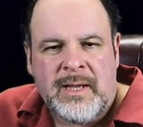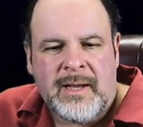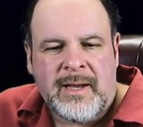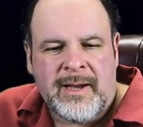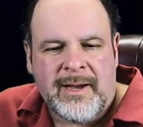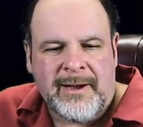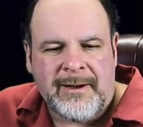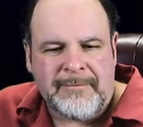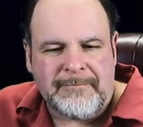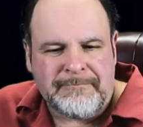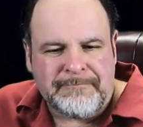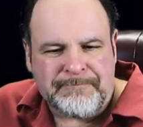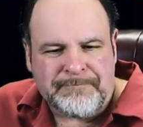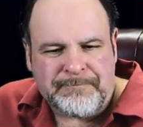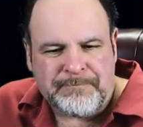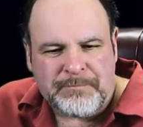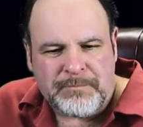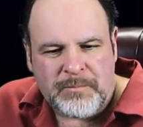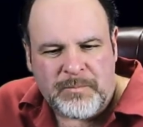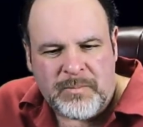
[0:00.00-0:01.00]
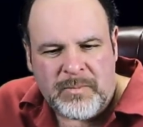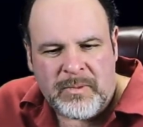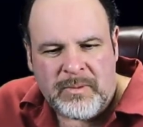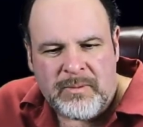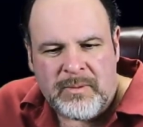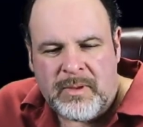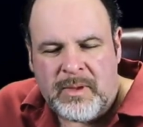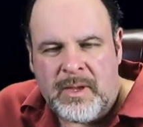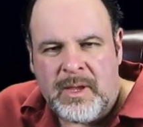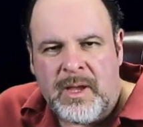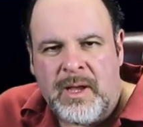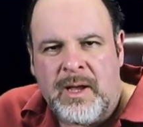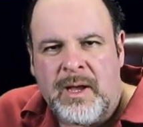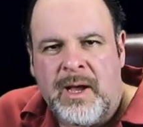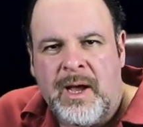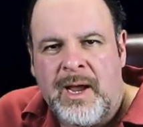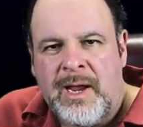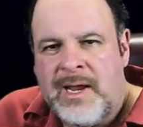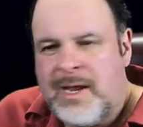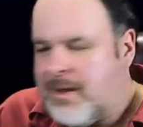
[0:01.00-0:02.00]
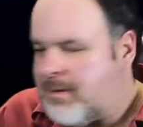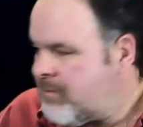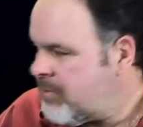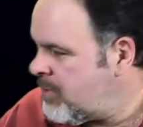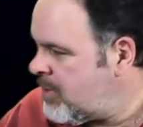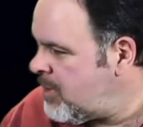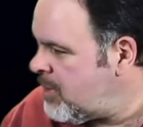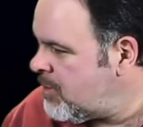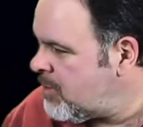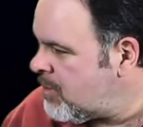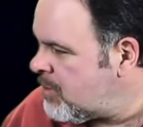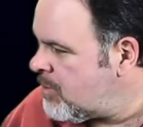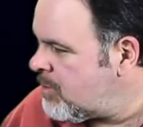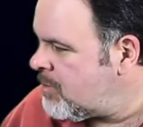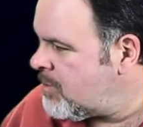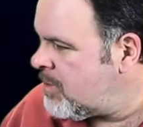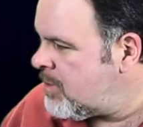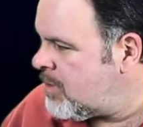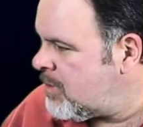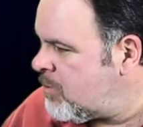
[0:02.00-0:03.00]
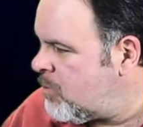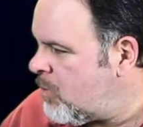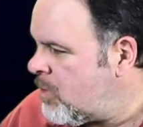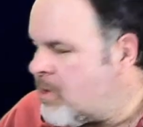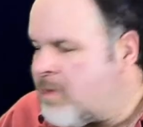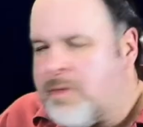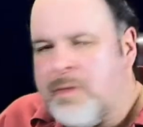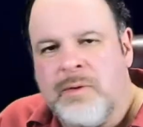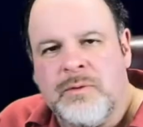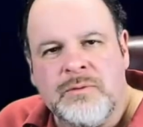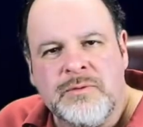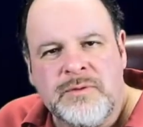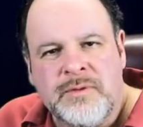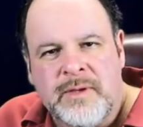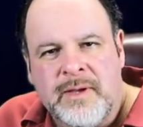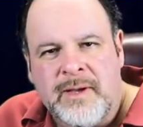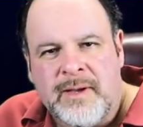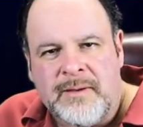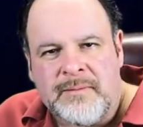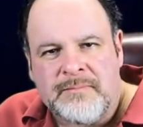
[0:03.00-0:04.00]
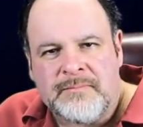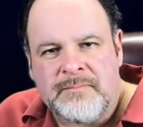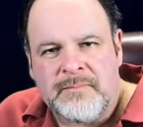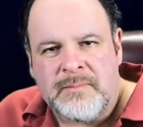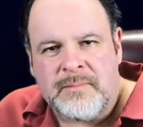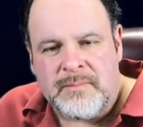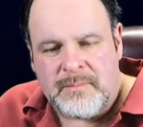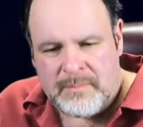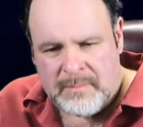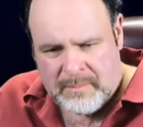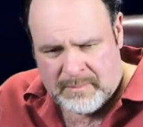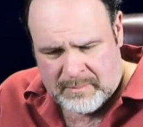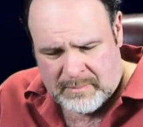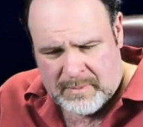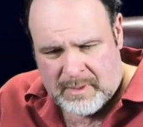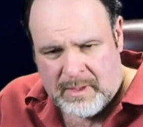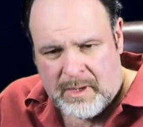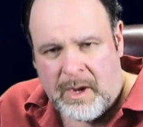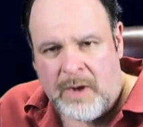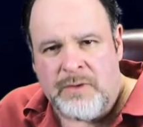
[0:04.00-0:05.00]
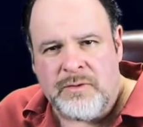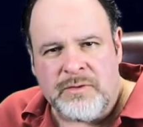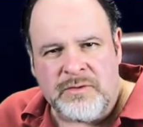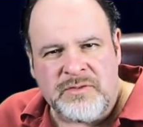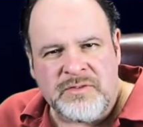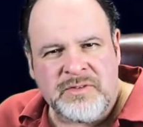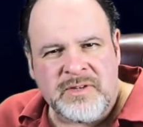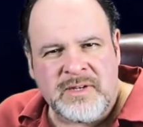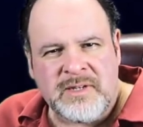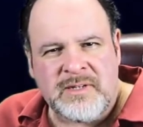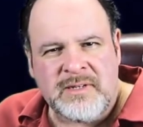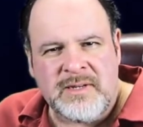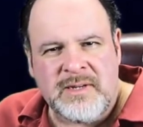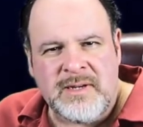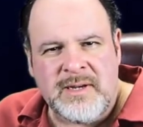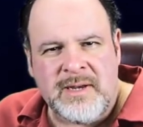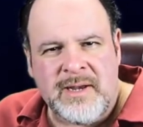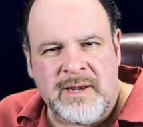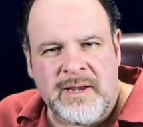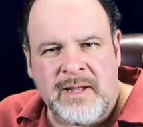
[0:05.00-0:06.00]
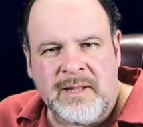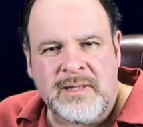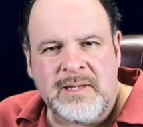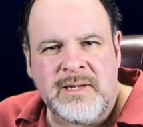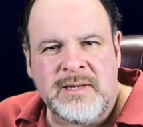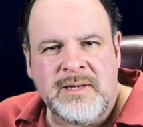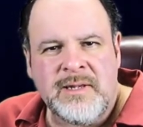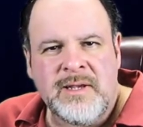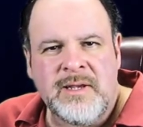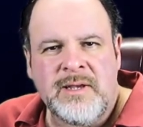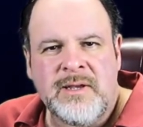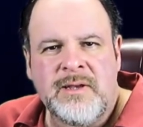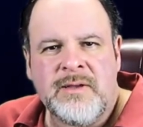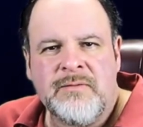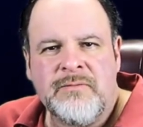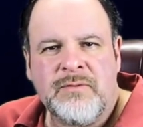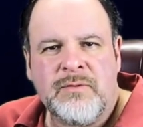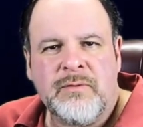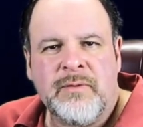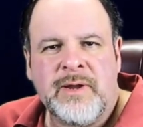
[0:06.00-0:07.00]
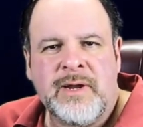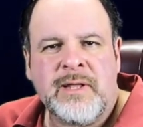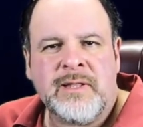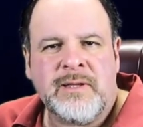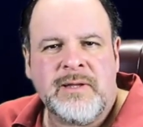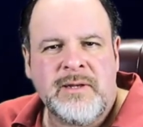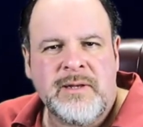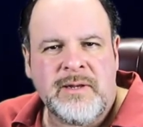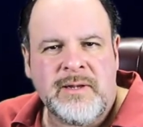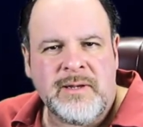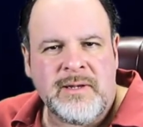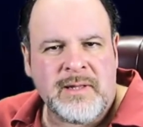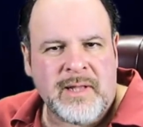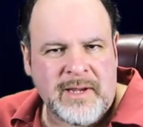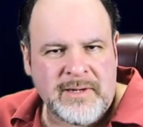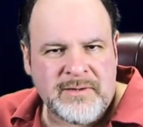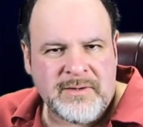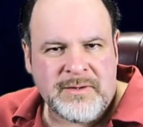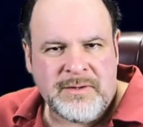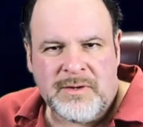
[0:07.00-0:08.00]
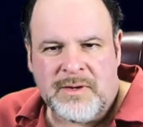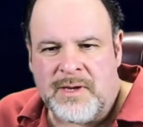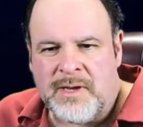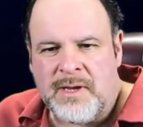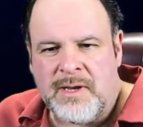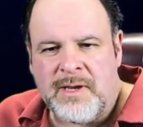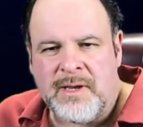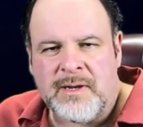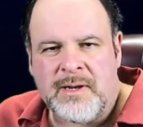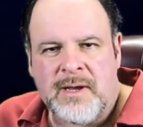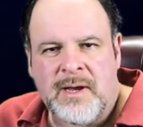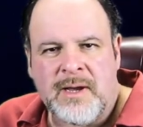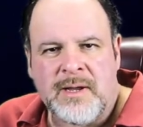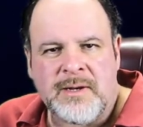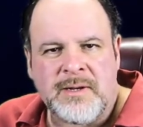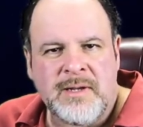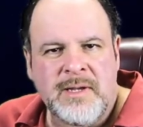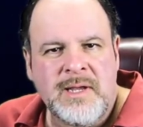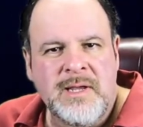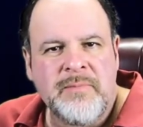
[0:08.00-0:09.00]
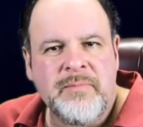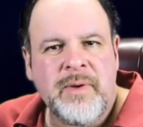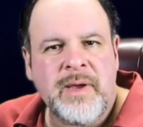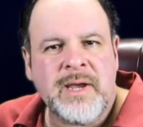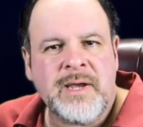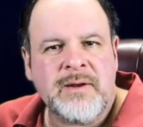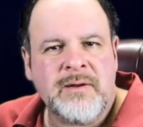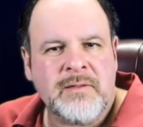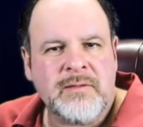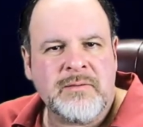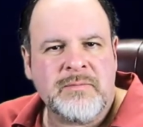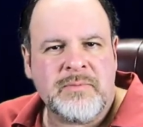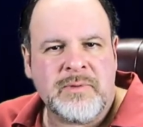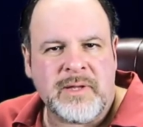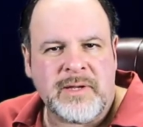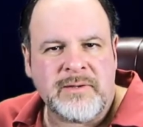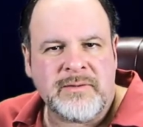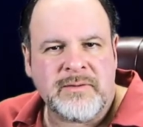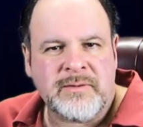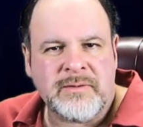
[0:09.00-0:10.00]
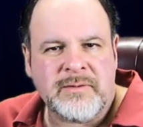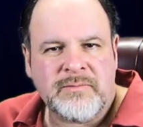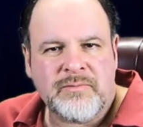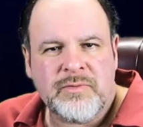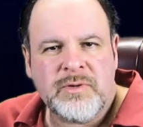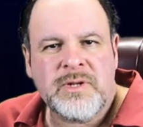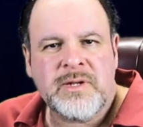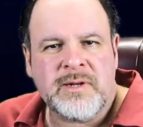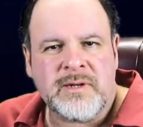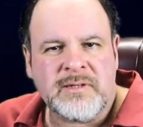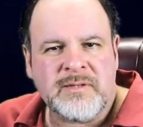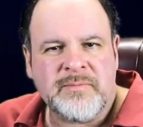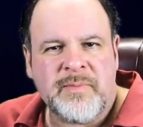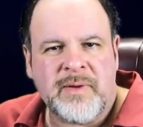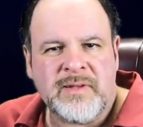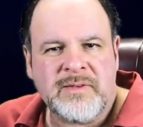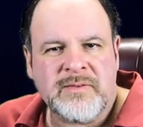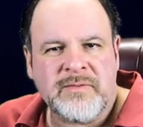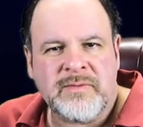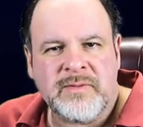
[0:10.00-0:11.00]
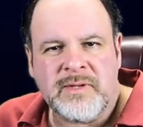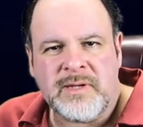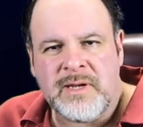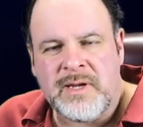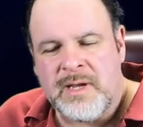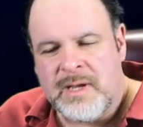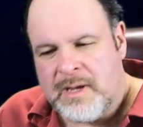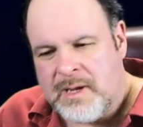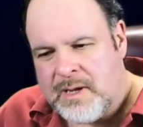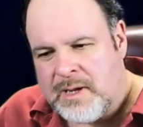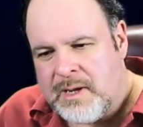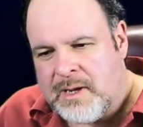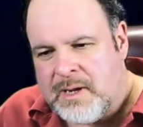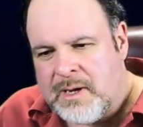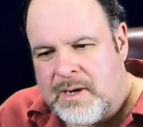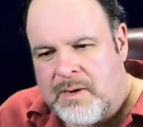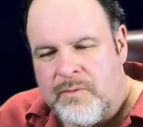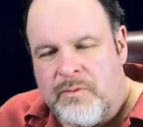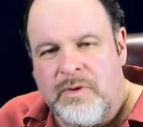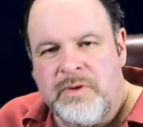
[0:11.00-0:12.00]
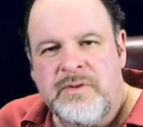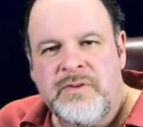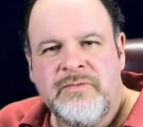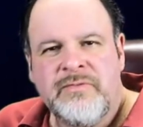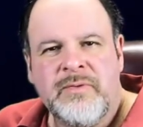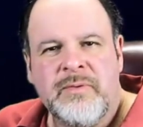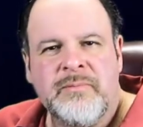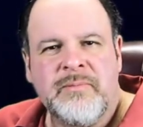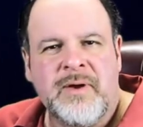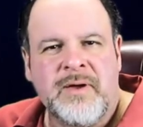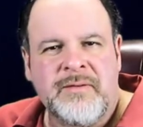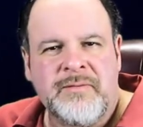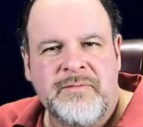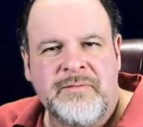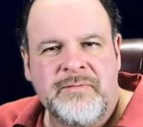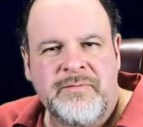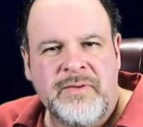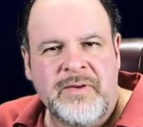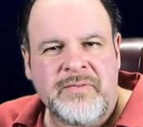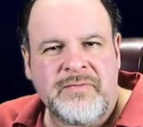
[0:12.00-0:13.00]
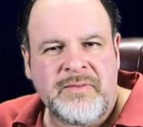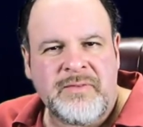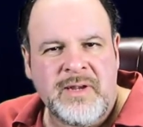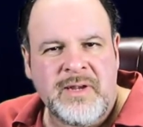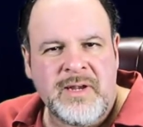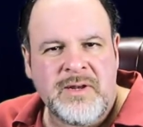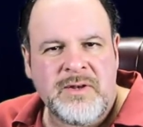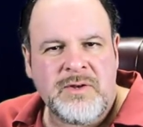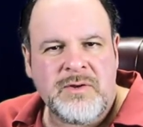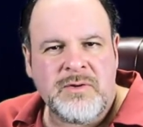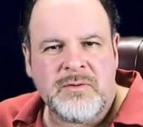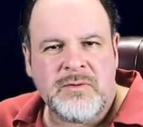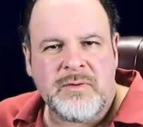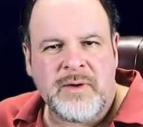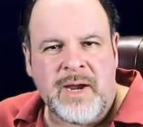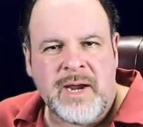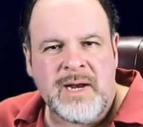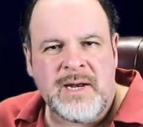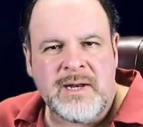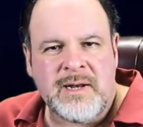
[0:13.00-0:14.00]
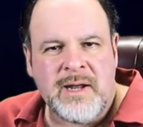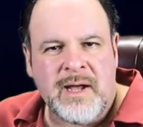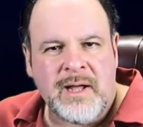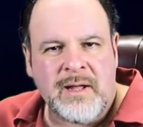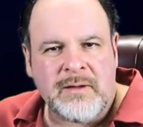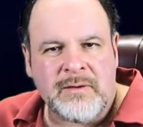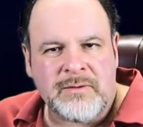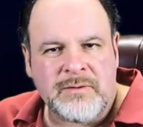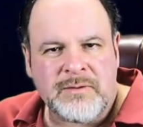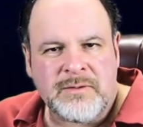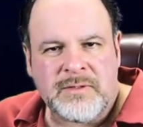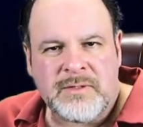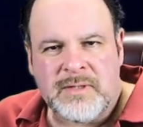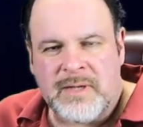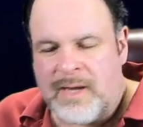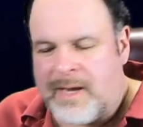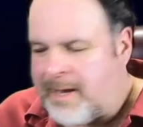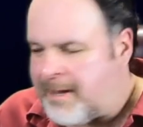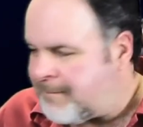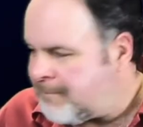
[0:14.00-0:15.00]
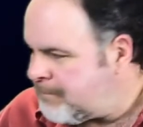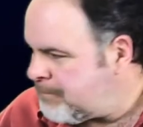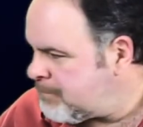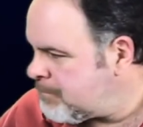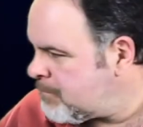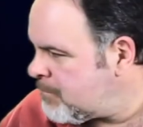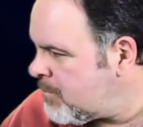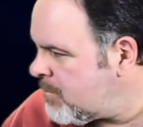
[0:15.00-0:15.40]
I have here one of those 160 LED, infrared LED lights that you can get on eBay and other places pretty inexpensively, ranging from about $50 to $80.